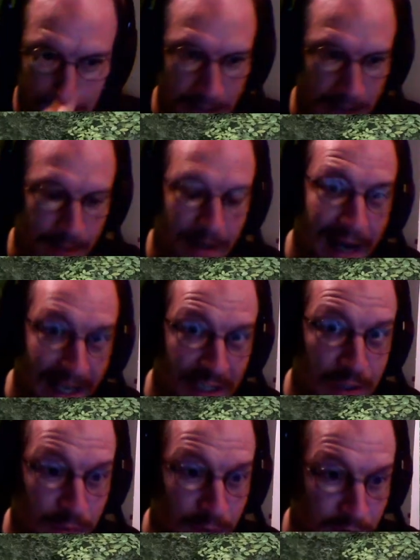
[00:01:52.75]
My
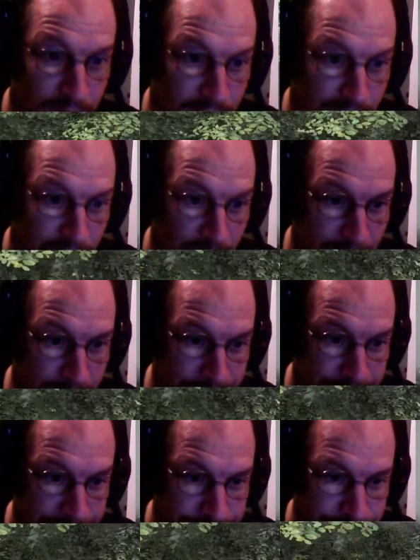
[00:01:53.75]
actual model railway.
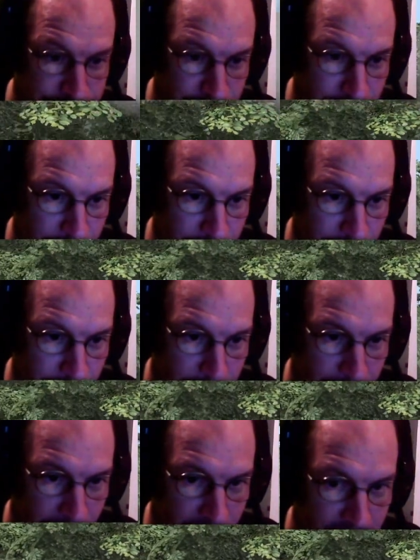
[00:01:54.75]

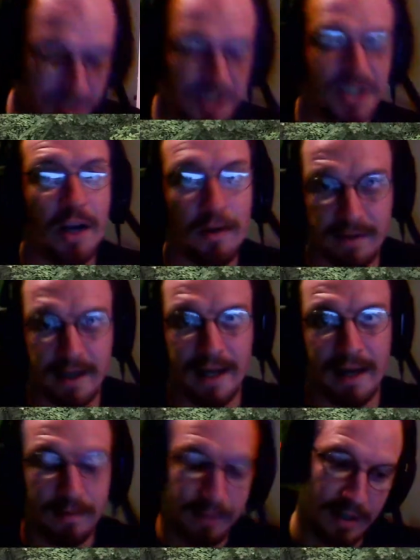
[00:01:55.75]
It's a shelf
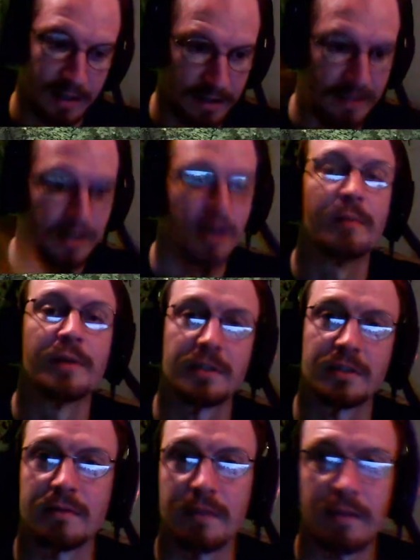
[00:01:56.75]
layout, basically a
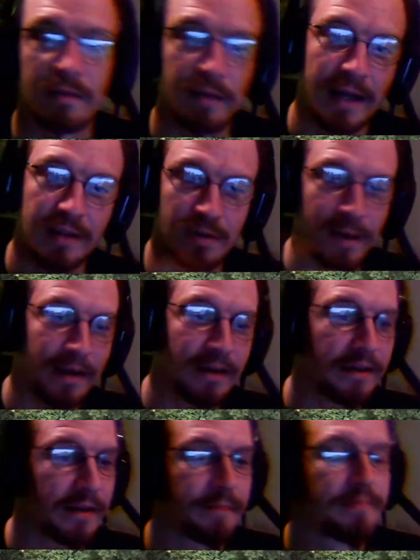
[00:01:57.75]
terminus, end-to-end
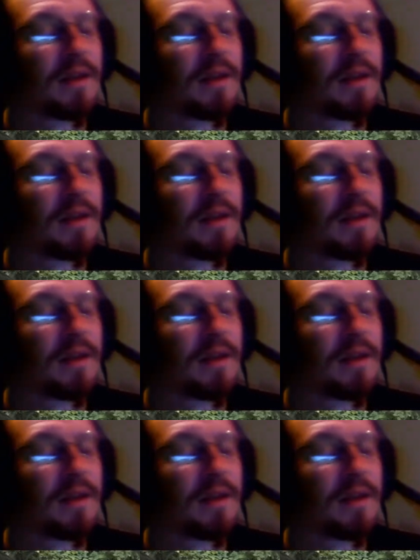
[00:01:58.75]
thing.